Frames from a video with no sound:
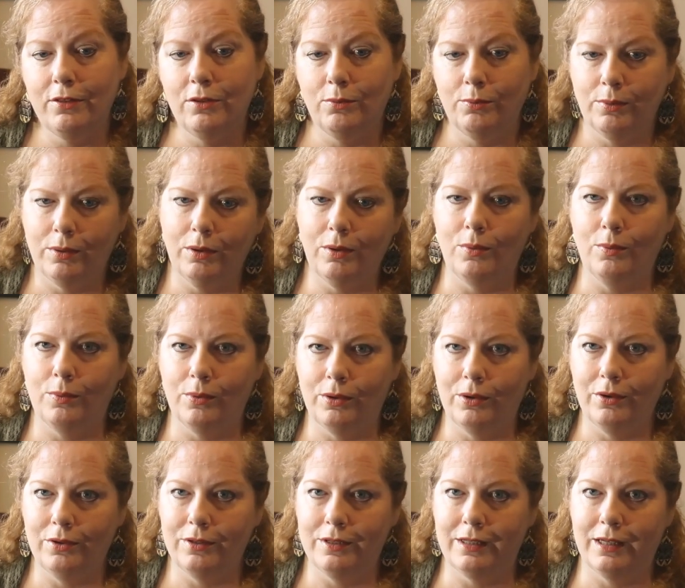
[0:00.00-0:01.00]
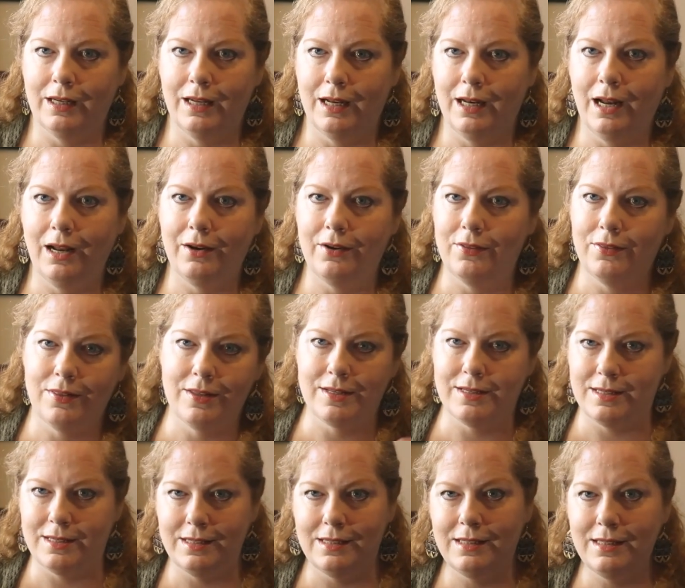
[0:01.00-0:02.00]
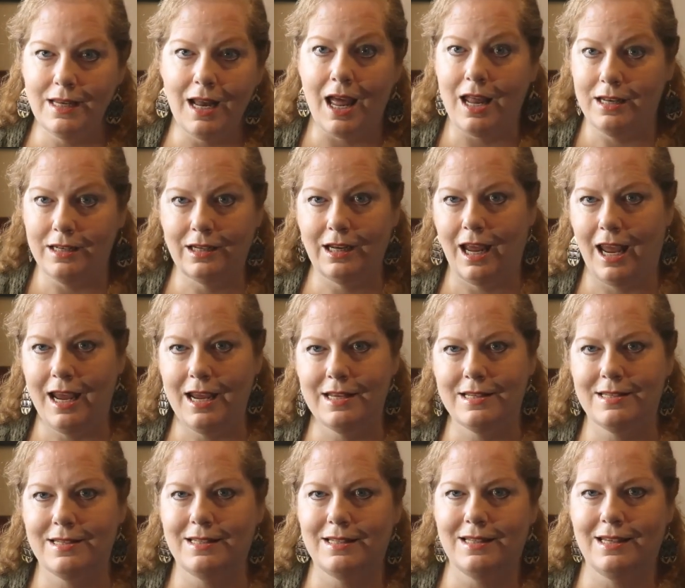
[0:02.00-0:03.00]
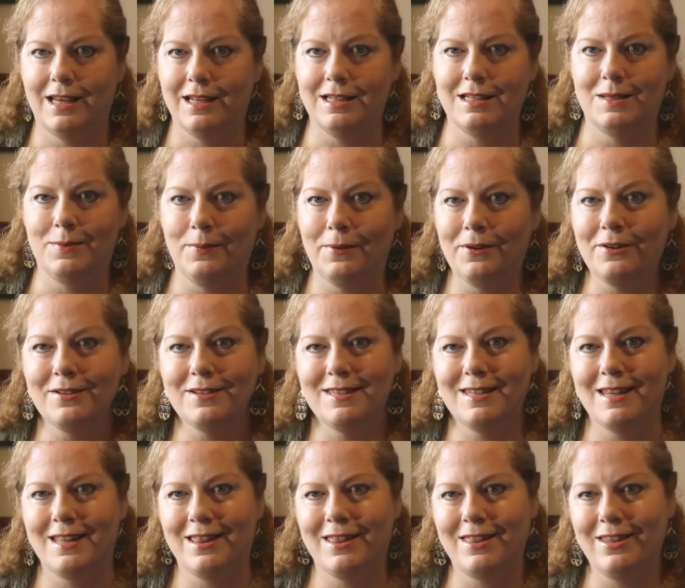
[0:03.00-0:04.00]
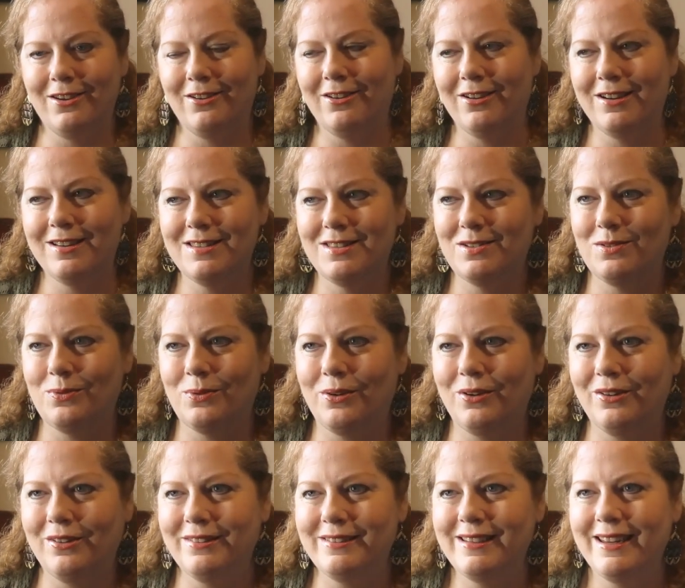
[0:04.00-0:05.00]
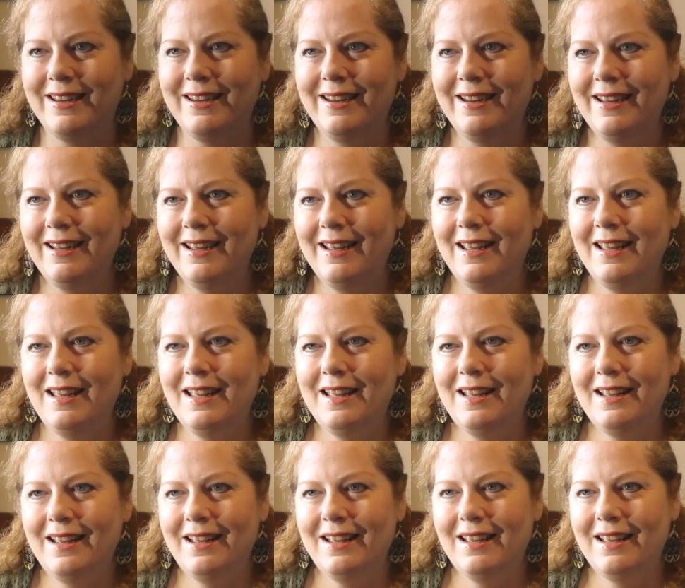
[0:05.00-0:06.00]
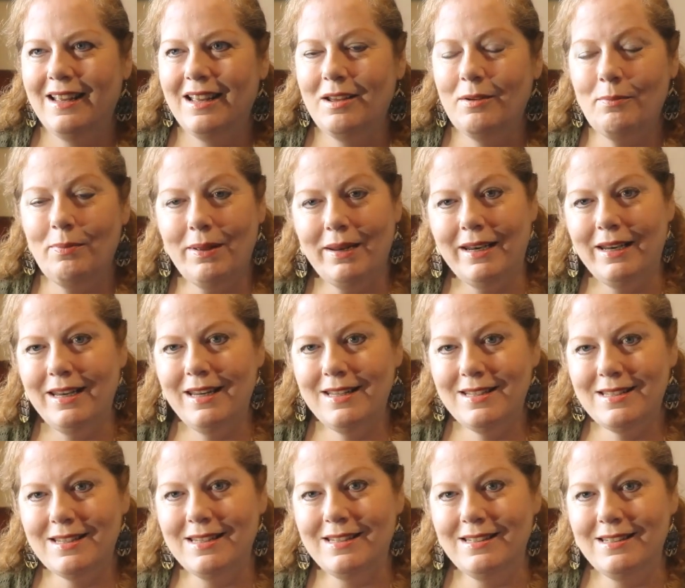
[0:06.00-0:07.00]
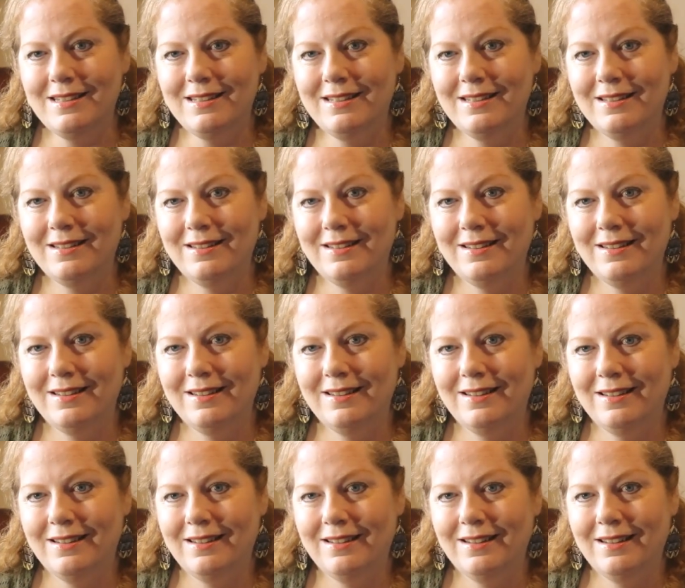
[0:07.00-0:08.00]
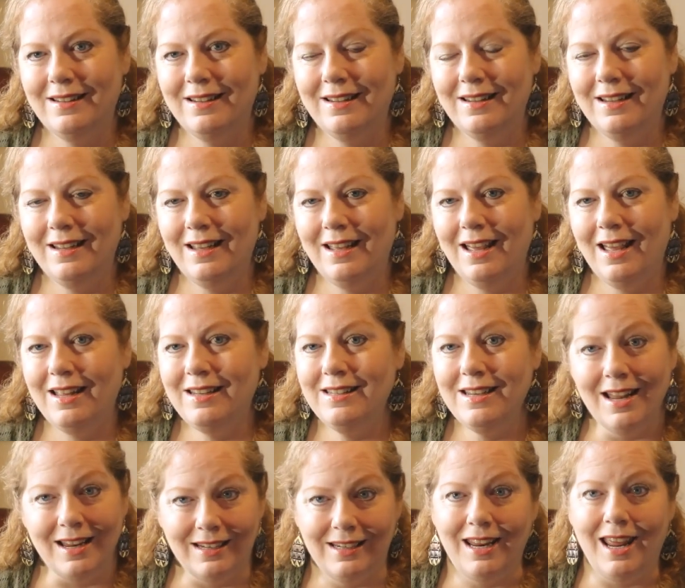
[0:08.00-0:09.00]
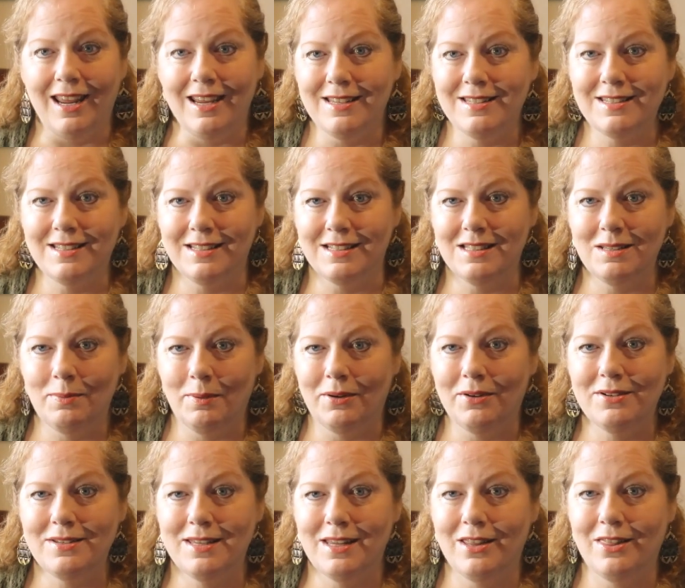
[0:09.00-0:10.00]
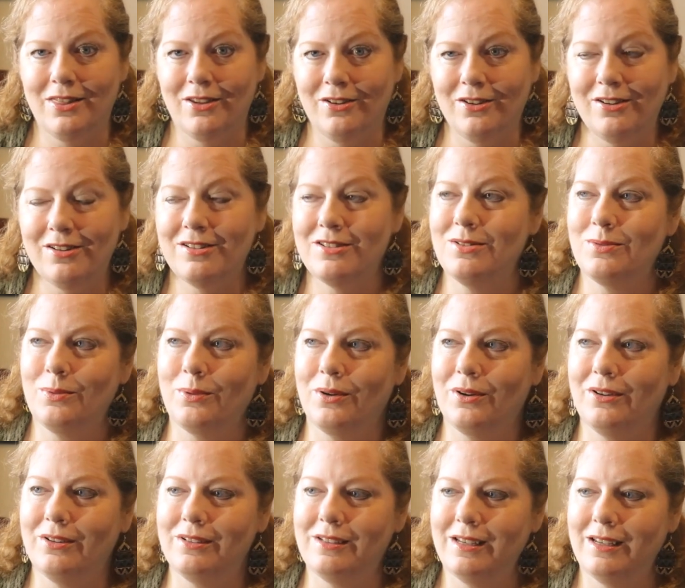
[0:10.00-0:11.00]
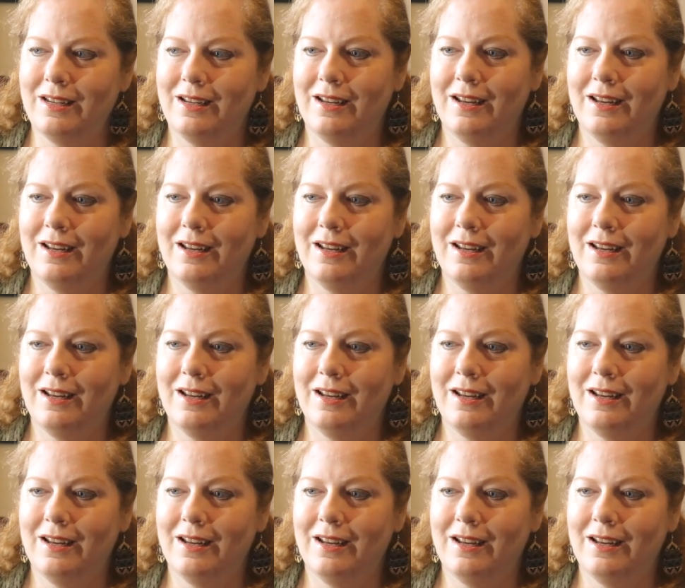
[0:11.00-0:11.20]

in the real world and get out of this nutcase conspiracy theorist world. But it isn't a nutcase conspiracy theorist world.